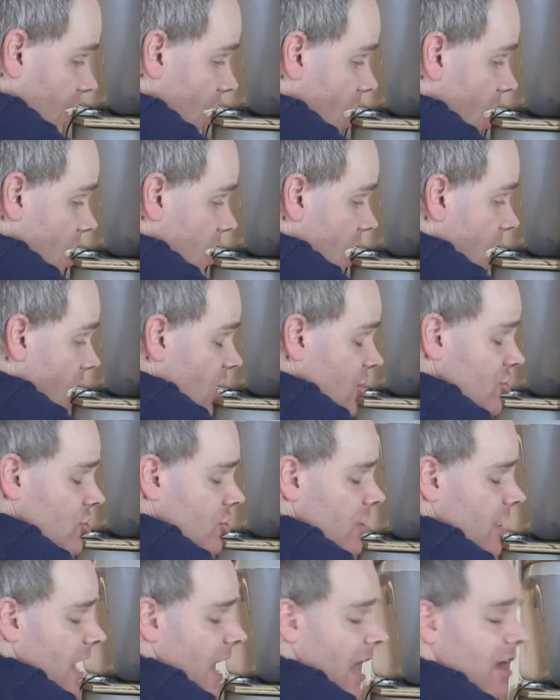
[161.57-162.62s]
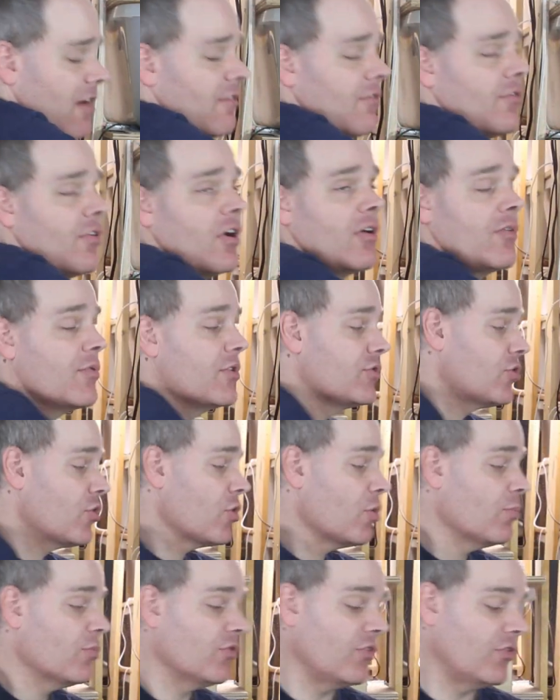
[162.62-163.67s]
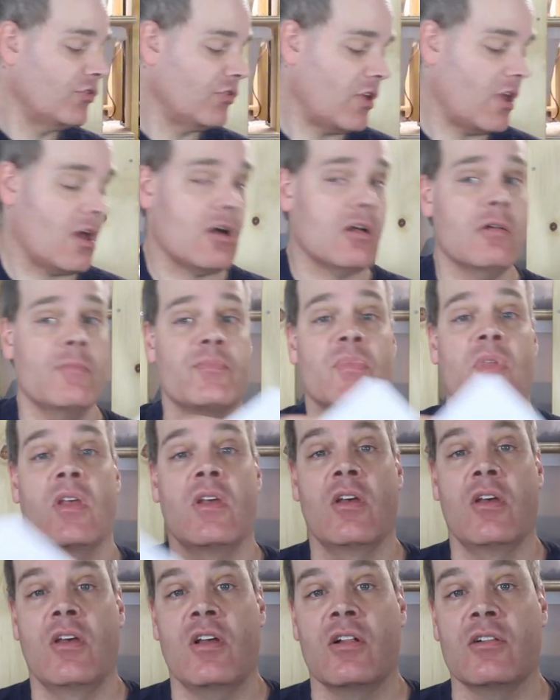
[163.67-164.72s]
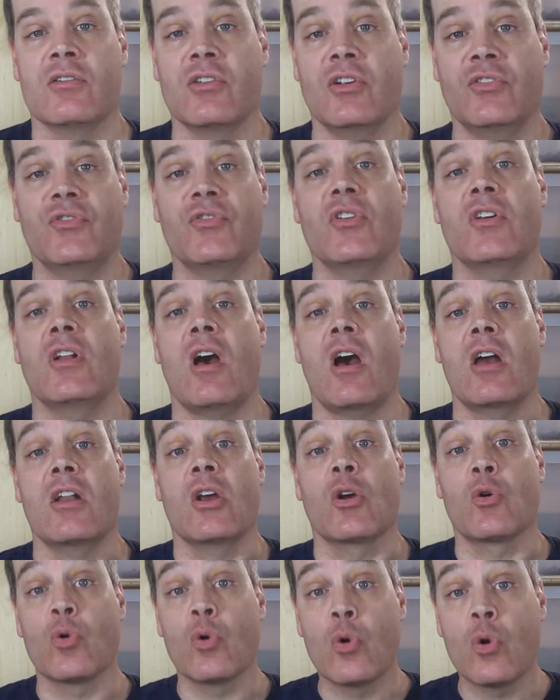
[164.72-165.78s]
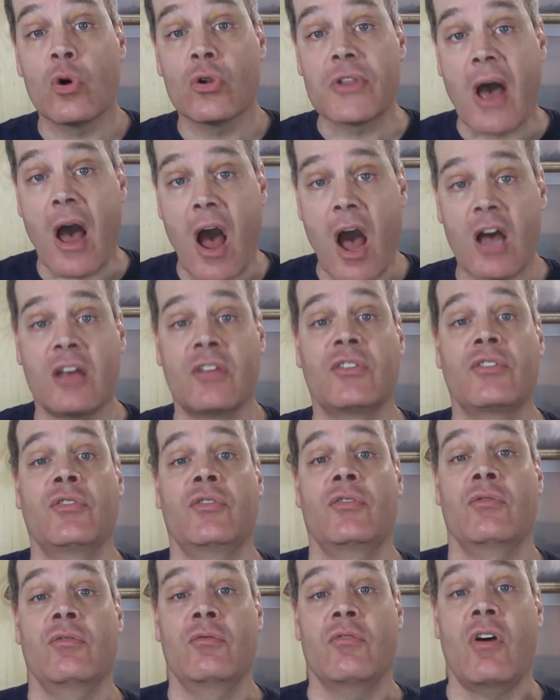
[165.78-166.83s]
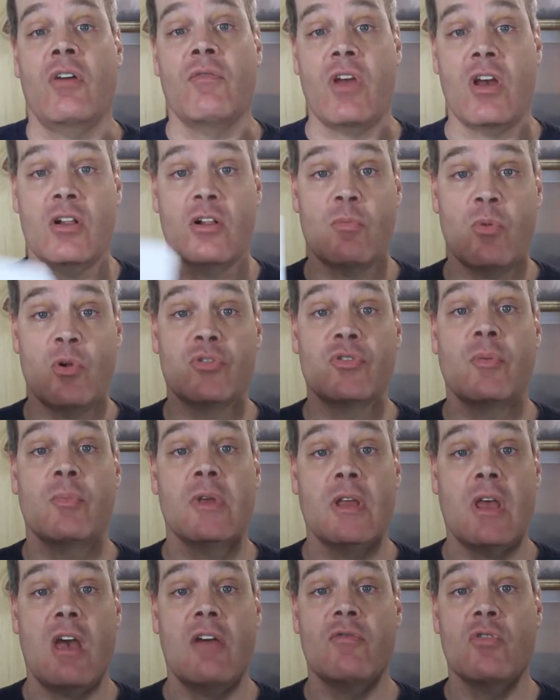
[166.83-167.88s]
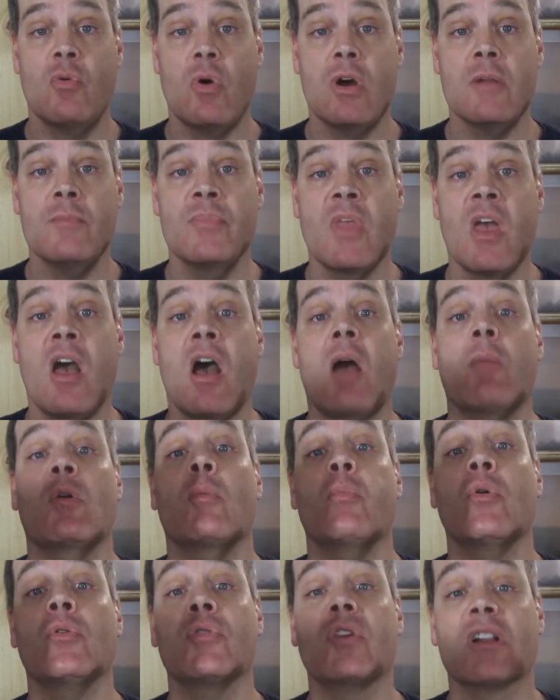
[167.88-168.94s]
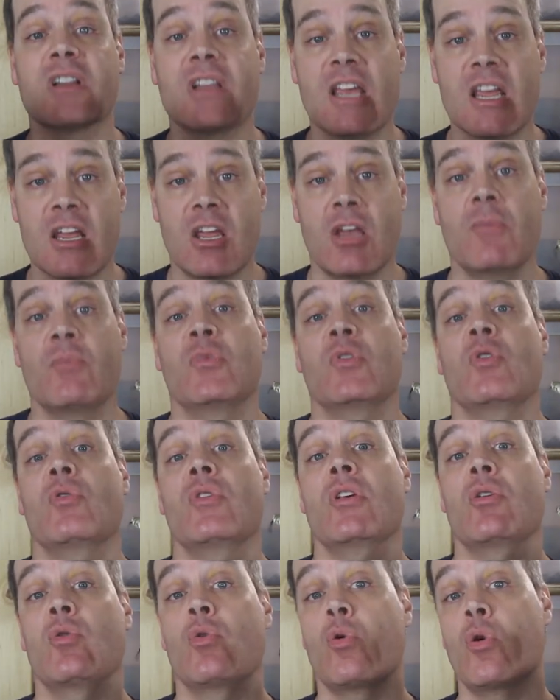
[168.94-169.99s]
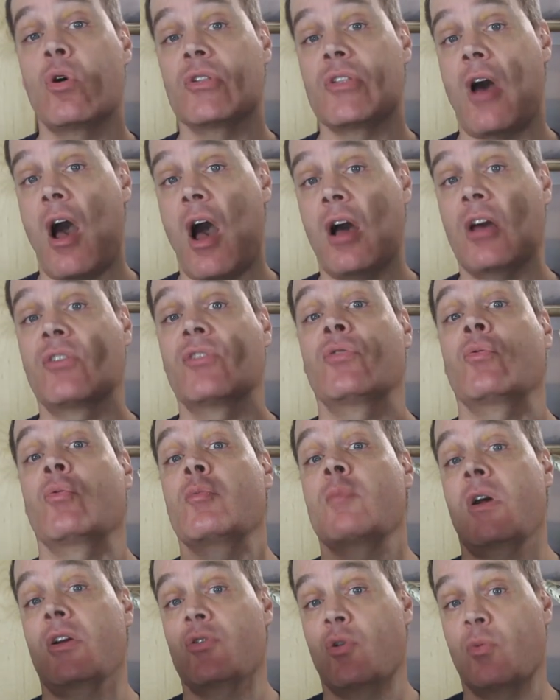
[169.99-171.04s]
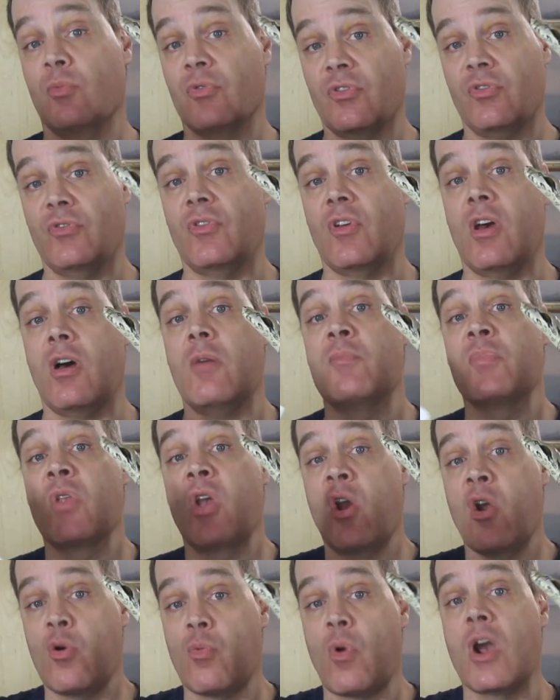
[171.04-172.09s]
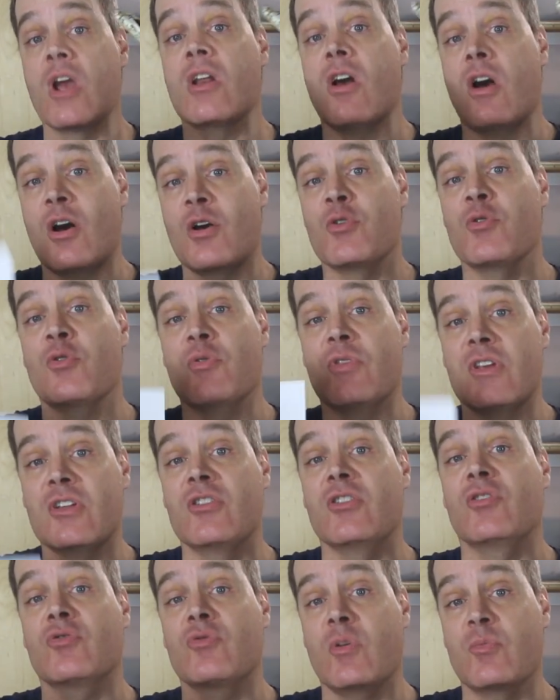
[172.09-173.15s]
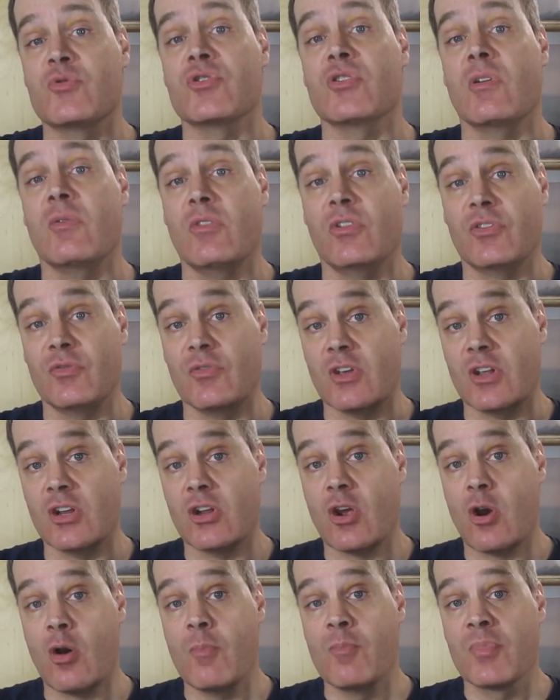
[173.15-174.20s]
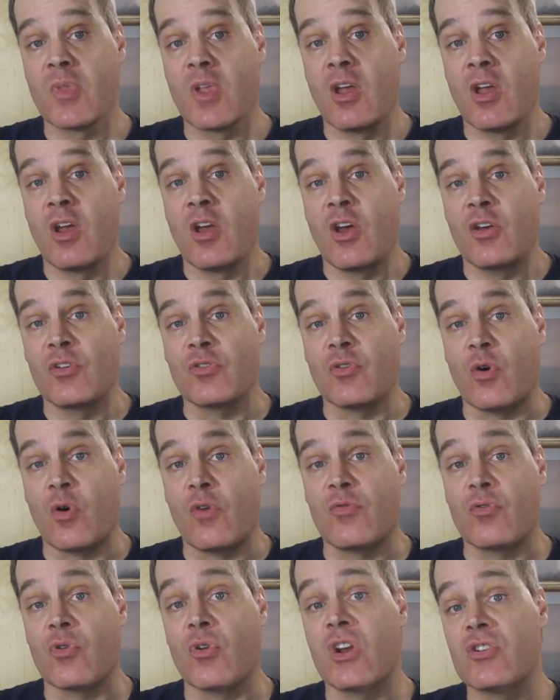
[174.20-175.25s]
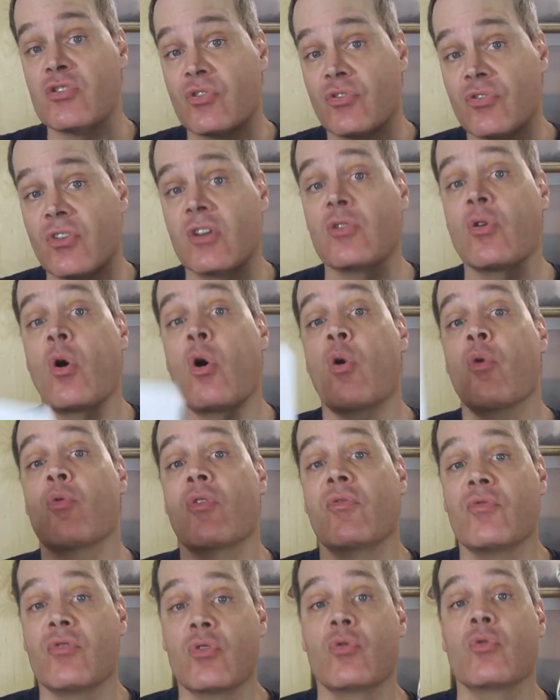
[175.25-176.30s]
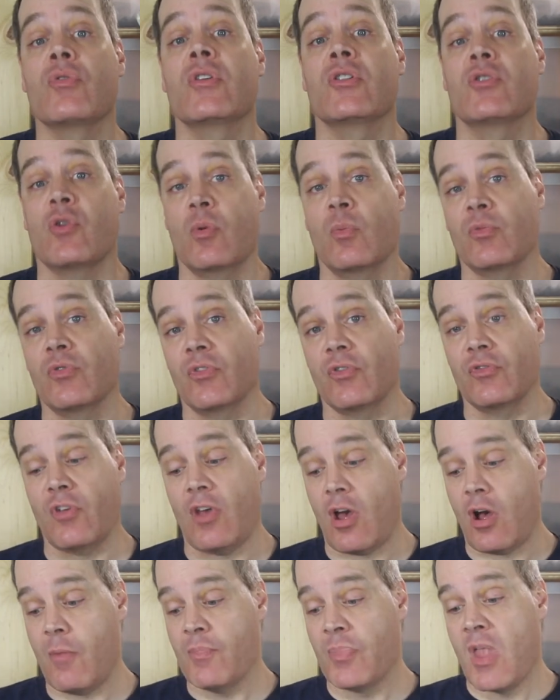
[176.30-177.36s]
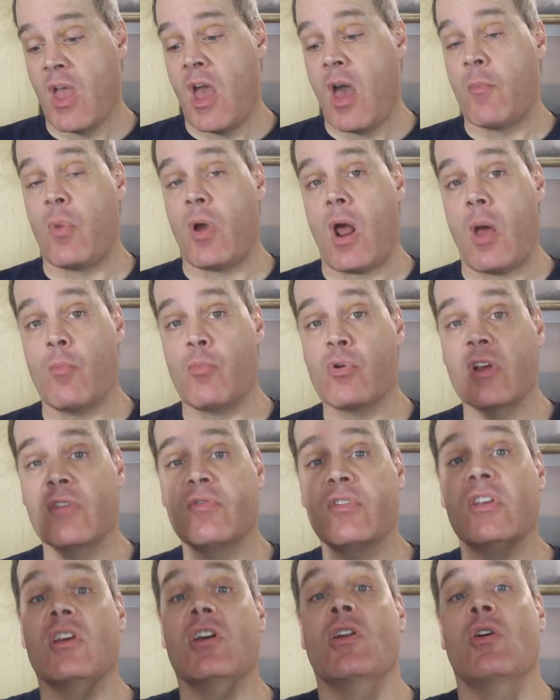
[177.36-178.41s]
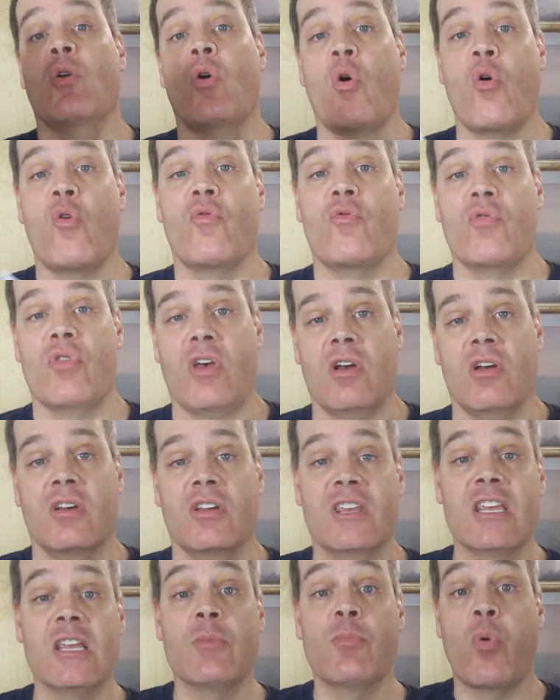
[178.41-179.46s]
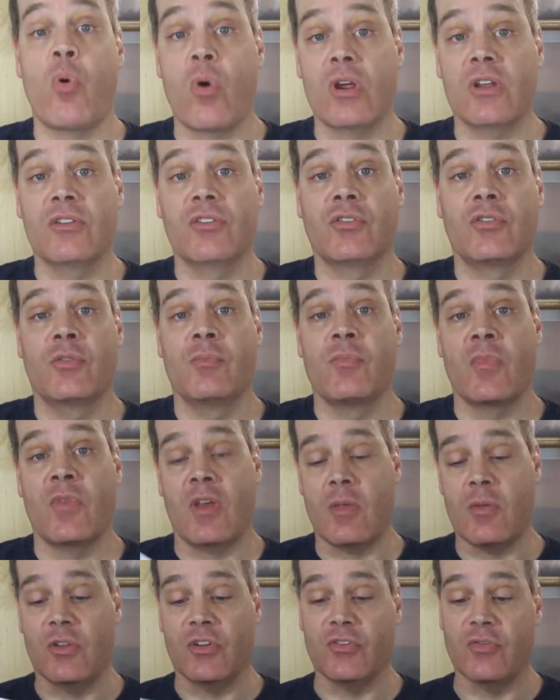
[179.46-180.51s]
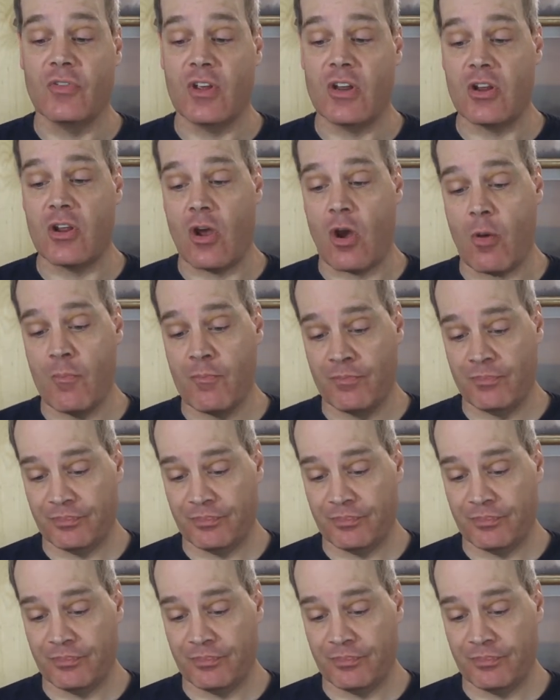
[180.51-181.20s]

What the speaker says: I actually have the terms of sale listed on a Google Docs available to everyone. I'm going to put the link to the Google Docs with my terms of sale right under the description of this video. So if you're interested, go review the terms of sale. But I'm briefly going to go over the key points in this video.